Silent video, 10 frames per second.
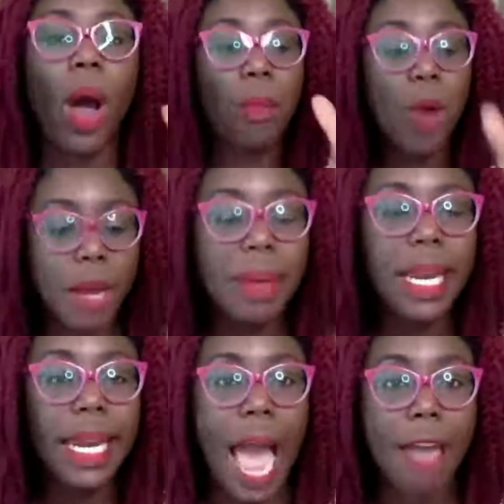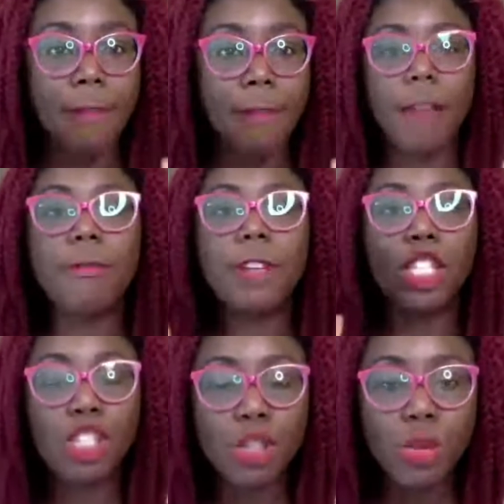I'm going to be live every
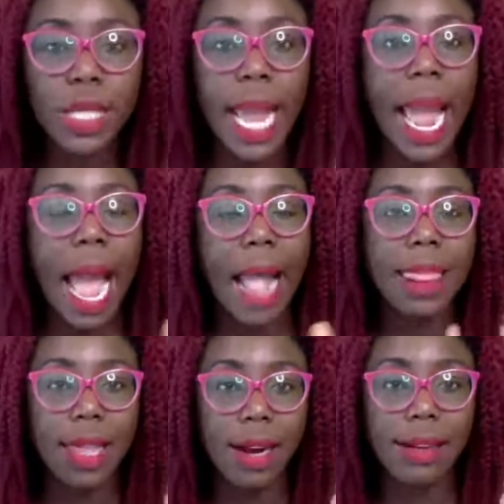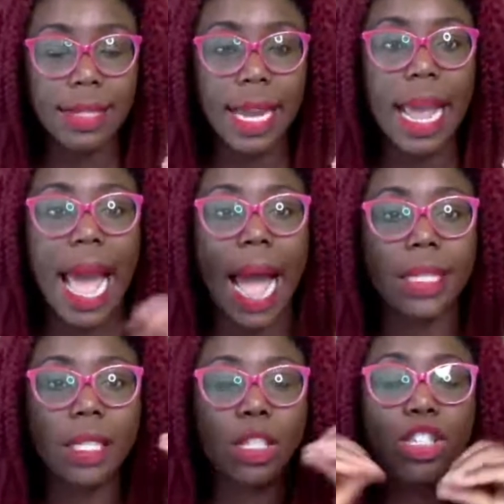Tuesday and Thursday at
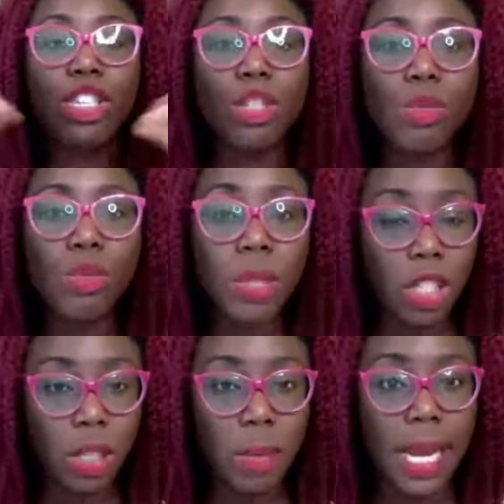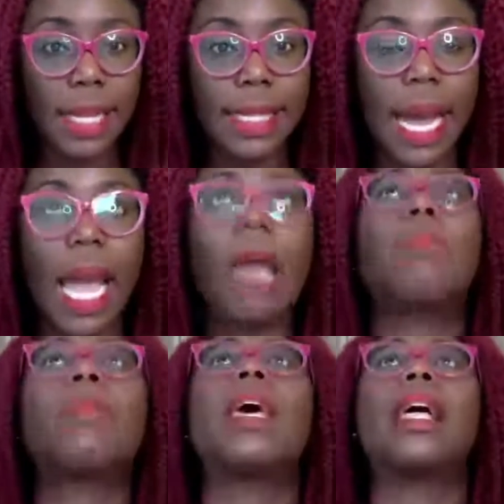noon Jamaica
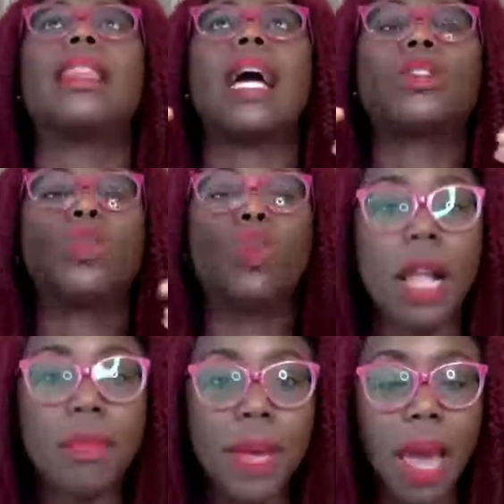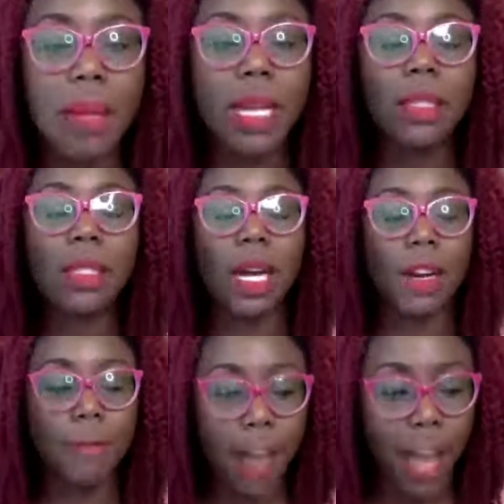time. That's 1 p.m.
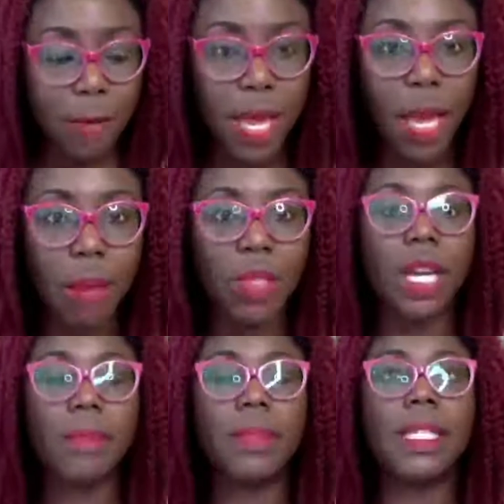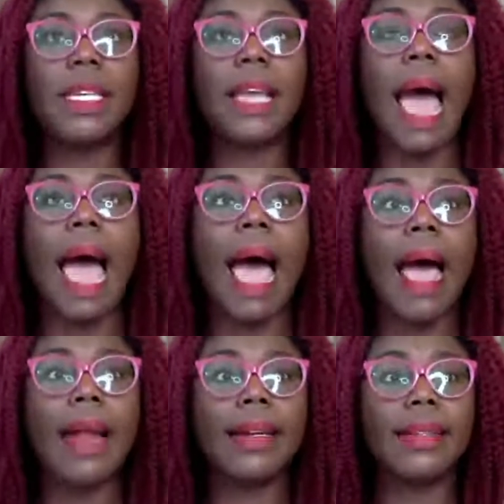Eastern, 5 p.m. GMT,
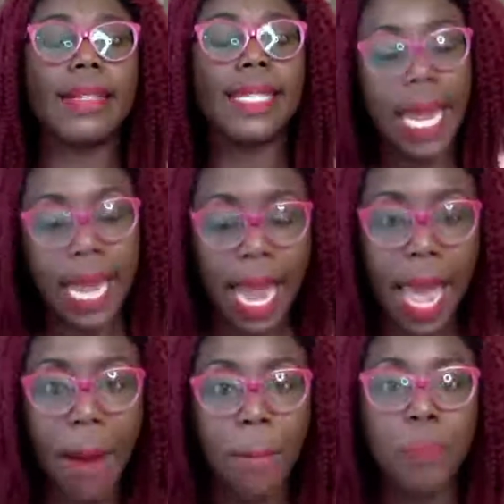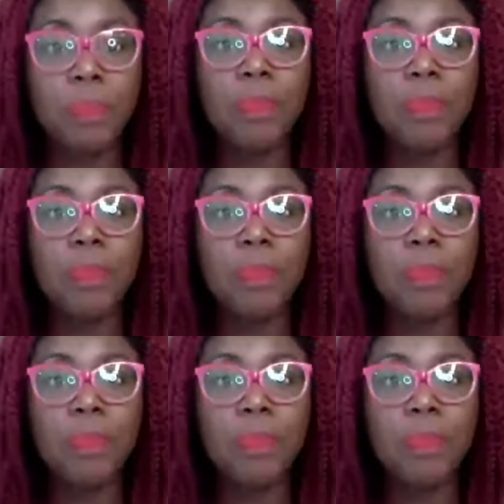and 10 a.m.